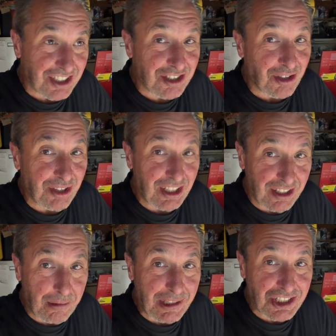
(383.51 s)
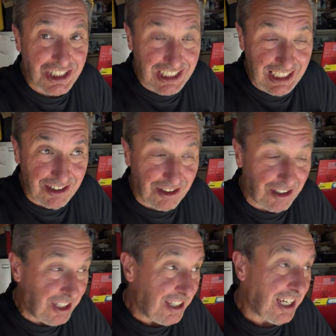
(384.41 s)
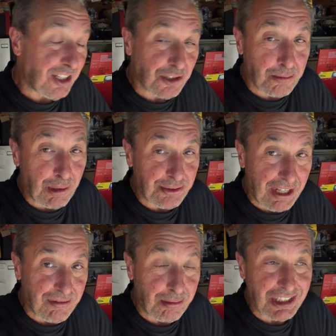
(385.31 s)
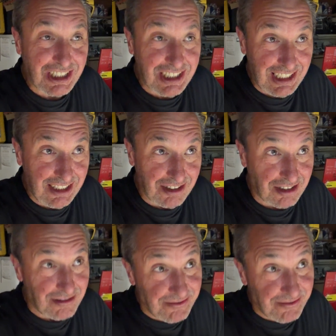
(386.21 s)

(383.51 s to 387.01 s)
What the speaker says: There's only a little bit of steel, and those bolts have to be steel.